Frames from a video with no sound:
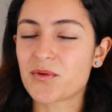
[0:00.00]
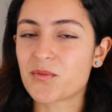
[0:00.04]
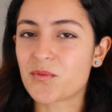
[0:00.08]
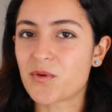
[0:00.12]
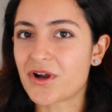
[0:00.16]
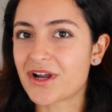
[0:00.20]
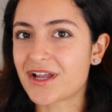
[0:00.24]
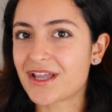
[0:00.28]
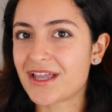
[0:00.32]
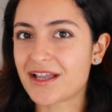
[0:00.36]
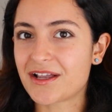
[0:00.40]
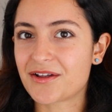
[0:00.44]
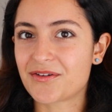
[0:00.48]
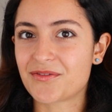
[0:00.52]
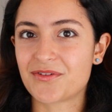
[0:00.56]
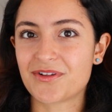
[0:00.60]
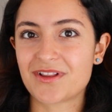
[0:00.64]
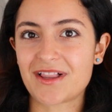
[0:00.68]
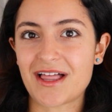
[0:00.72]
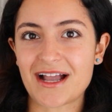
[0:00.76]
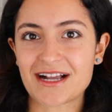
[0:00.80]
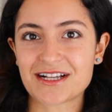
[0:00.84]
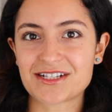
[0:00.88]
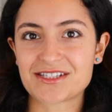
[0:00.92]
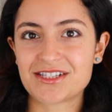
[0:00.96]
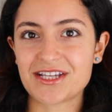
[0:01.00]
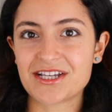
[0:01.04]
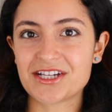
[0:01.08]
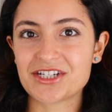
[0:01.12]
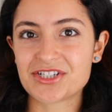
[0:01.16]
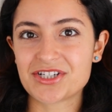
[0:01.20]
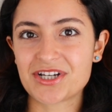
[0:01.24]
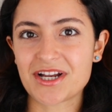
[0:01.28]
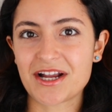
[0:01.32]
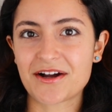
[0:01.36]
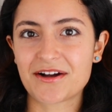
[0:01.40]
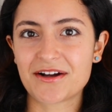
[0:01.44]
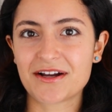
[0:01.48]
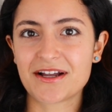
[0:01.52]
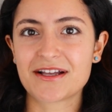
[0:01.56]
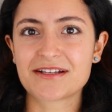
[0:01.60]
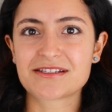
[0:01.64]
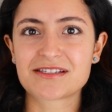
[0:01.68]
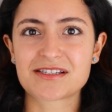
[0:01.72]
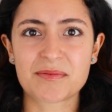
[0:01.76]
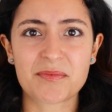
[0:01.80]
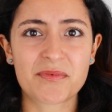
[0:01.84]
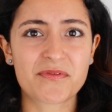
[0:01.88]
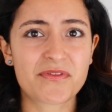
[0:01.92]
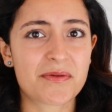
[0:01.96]
working and relaxation
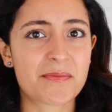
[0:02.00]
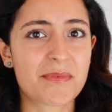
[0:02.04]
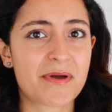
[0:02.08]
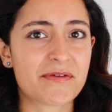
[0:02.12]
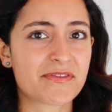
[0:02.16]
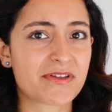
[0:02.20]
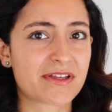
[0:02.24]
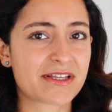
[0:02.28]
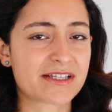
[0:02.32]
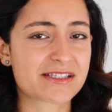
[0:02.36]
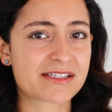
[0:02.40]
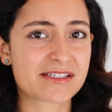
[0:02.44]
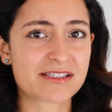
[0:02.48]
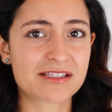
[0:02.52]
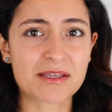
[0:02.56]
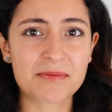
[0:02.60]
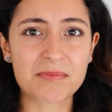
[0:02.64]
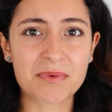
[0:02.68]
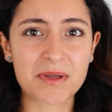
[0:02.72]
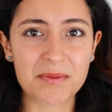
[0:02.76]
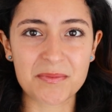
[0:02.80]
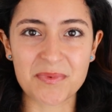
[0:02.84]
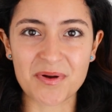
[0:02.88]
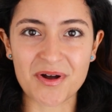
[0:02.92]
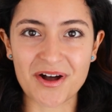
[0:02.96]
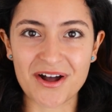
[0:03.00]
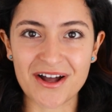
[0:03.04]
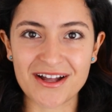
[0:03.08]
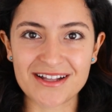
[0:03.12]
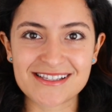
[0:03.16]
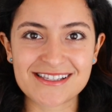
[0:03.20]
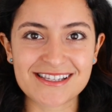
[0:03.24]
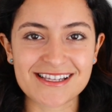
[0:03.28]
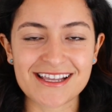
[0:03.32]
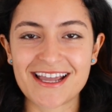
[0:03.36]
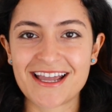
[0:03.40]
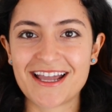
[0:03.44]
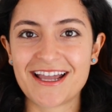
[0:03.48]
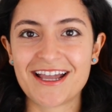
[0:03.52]
areas. Some of them have like sleeping pods.